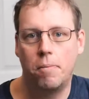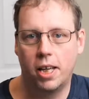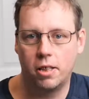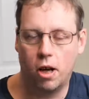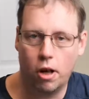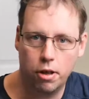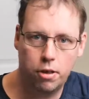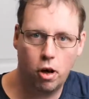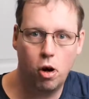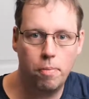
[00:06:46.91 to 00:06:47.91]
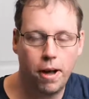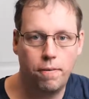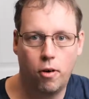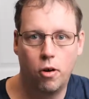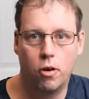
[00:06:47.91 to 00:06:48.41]
Because although my
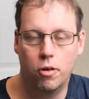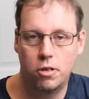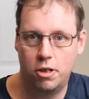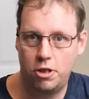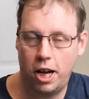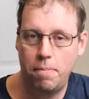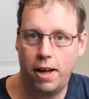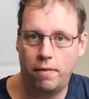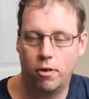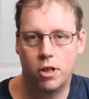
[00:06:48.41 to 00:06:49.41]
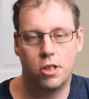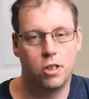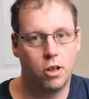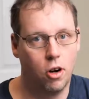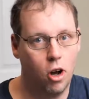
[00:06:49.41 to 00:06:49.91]
photos, the JPEG
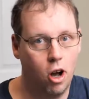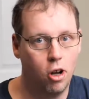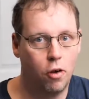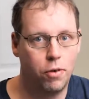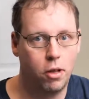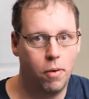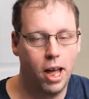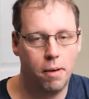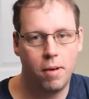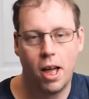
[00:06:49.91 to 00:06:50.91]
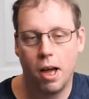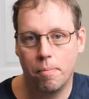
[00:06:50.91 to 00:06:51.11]
versions, are all over the web,